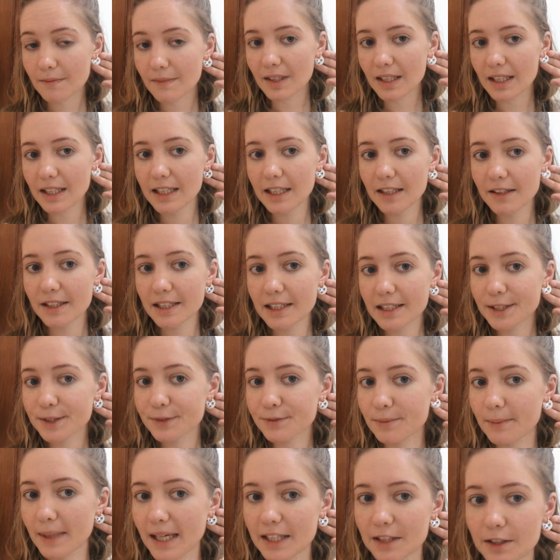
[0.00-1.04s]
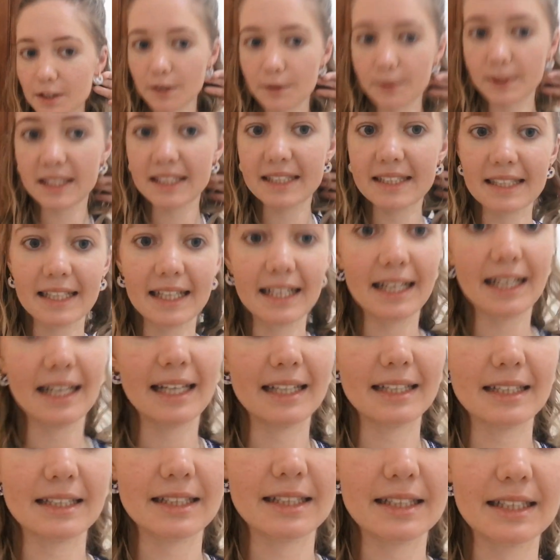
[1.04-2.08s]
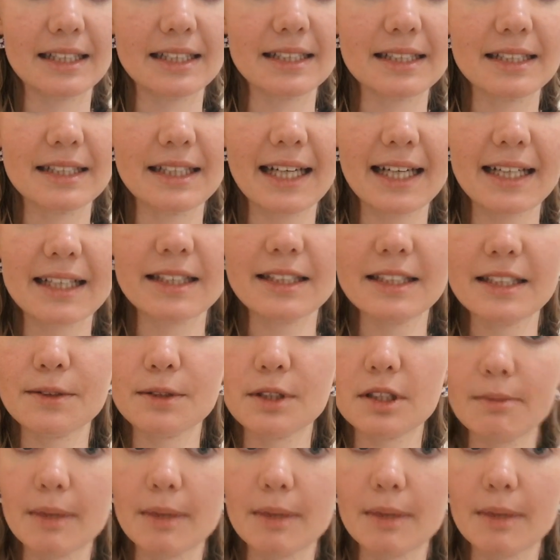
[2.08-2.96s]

earrings from Ana Luisa and this necklace which